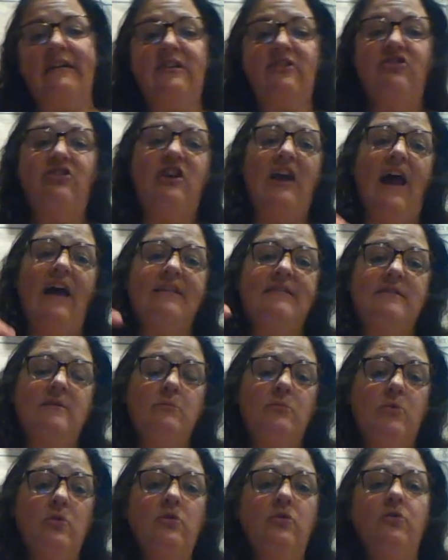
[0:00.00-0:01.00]
that she has to
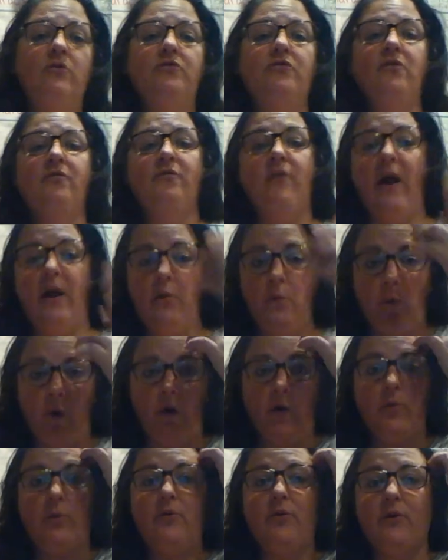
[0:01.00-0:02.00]
move to find
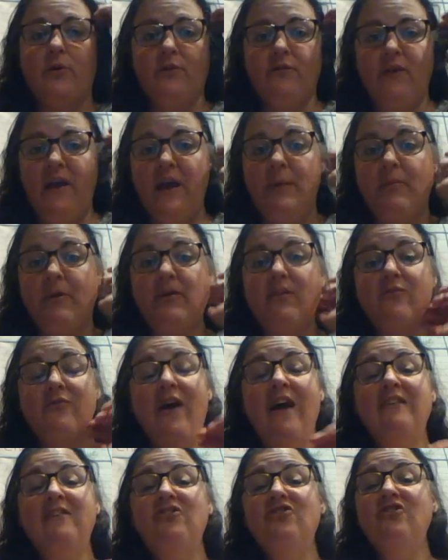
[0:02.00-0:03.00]
work with her family, the
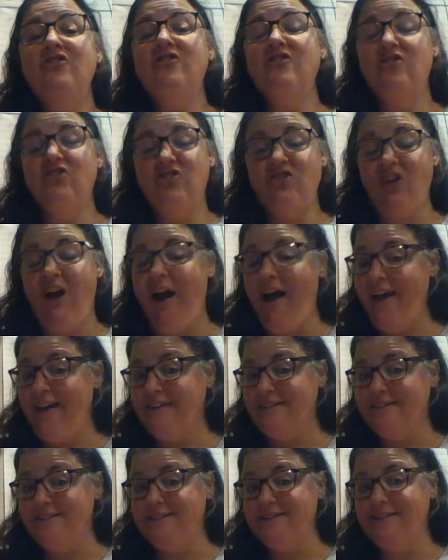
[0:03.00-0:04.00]
fact that she's a
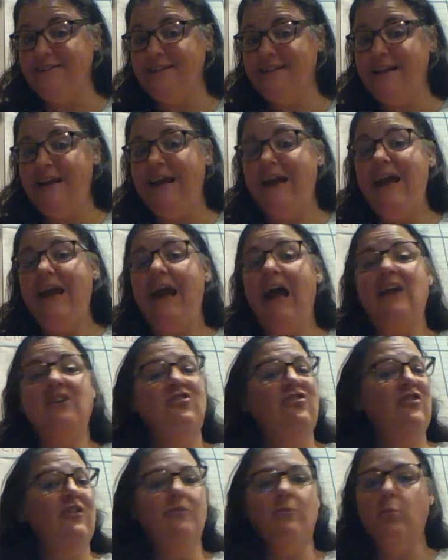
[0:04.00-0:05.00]
child and
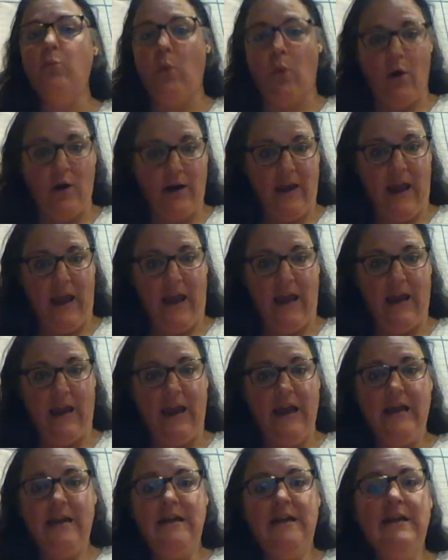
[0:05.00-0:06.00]
she's working,
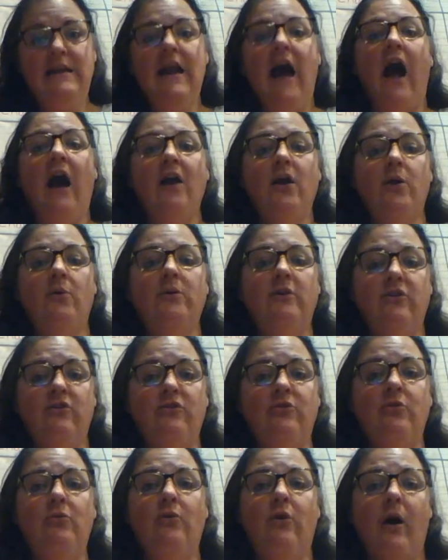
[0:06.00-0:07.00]
not going to
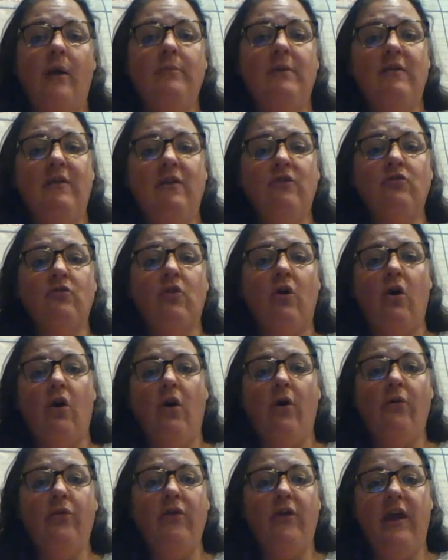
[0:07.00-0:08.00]
school. I mean, these are
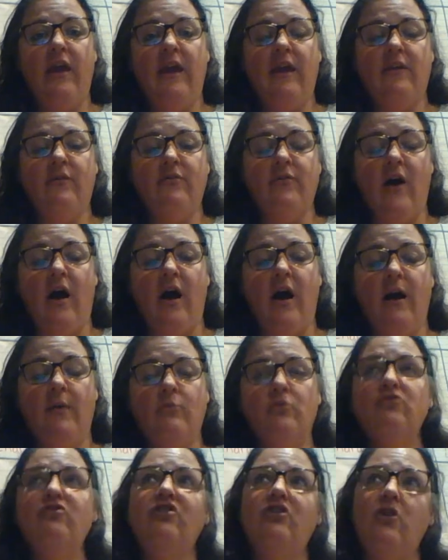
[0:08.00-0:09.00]
all things,
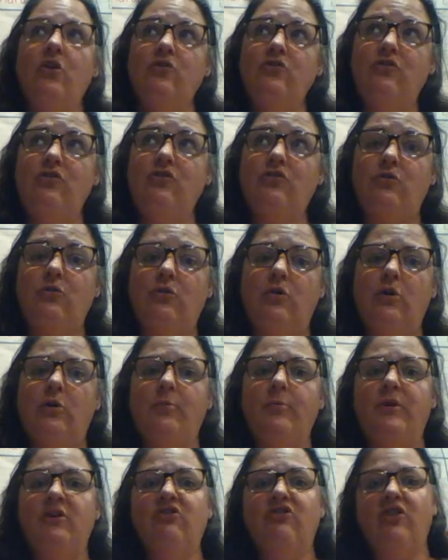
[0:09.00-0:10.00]
well, she goes to
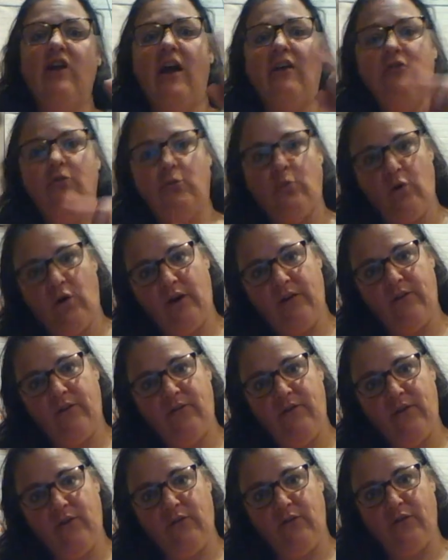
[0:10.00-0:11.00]
school, but she has to work in the
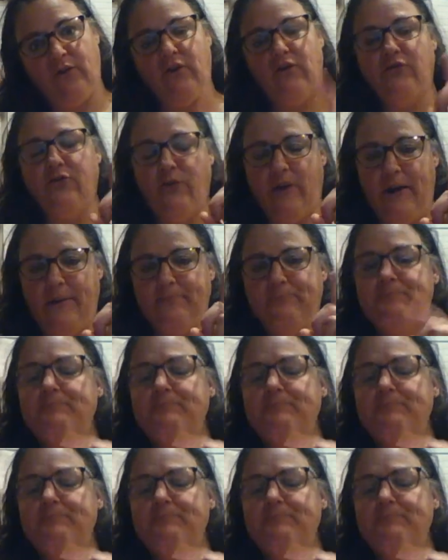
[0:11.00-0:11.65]
fields first, right?